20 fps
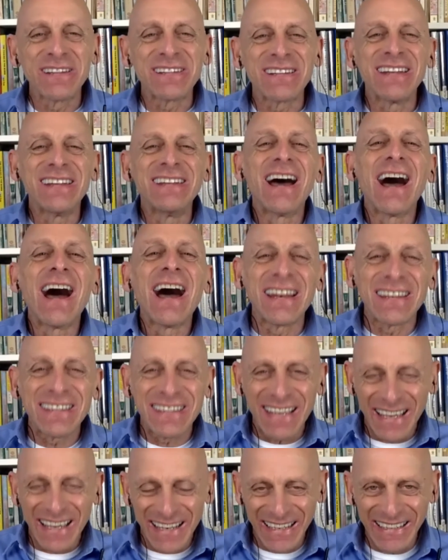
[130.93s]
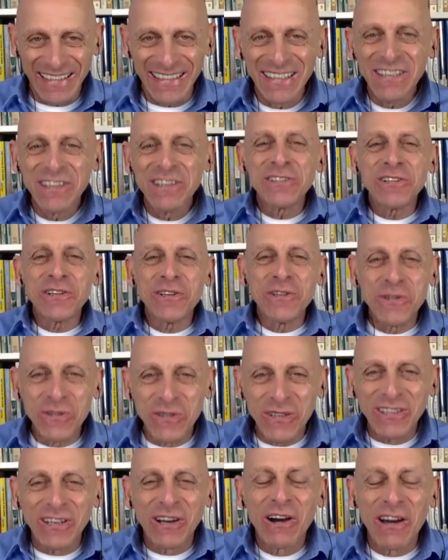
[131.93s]
and not getting too
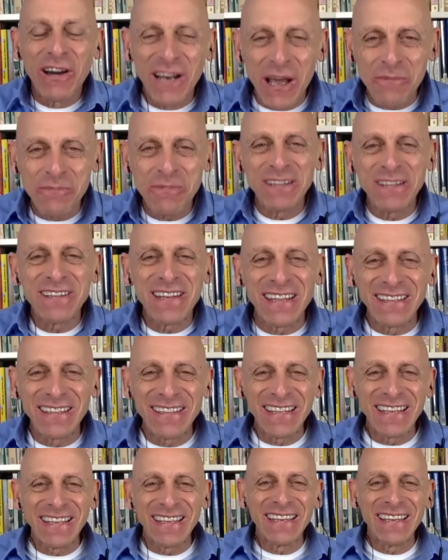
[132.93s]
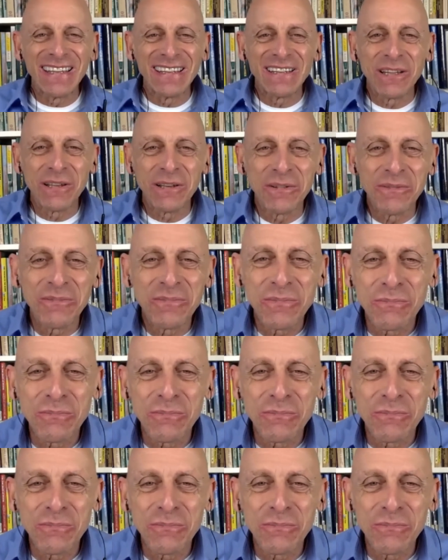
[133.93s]
caught up in the